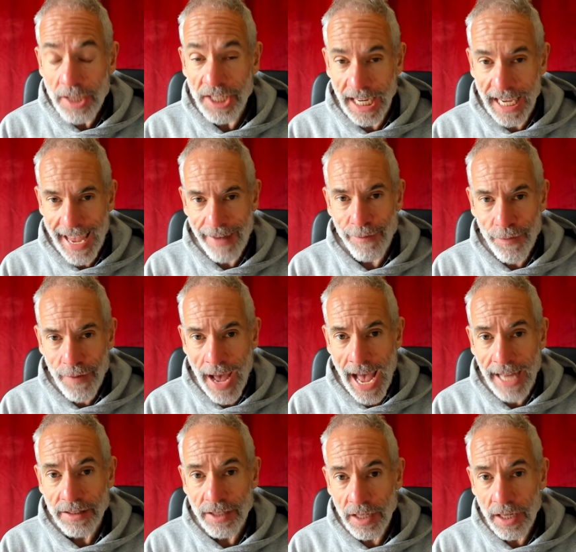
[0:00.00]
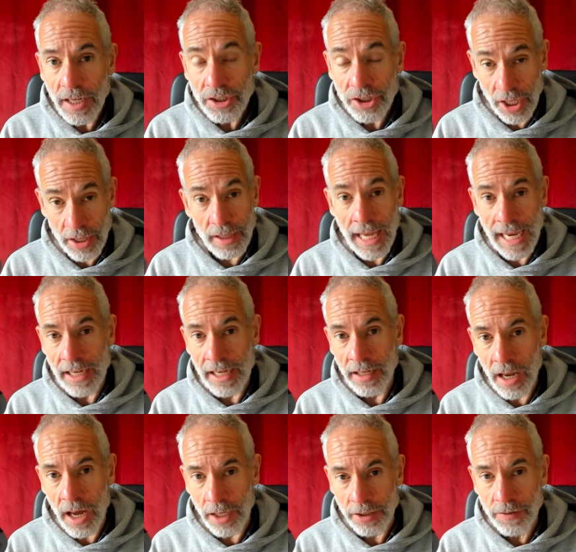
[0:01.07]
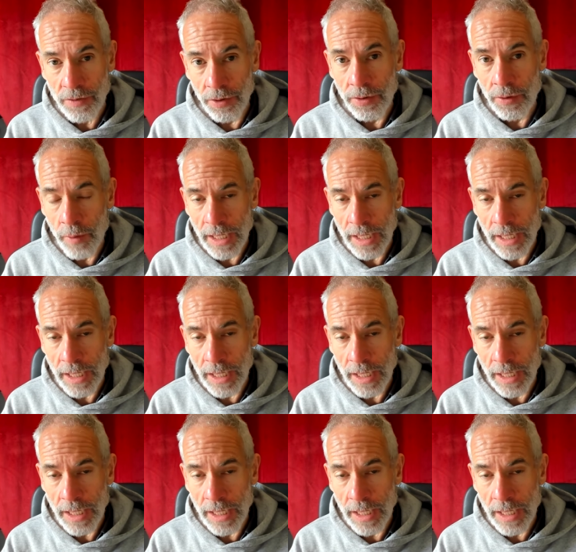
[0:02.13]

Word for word: to get fat so that they can last through the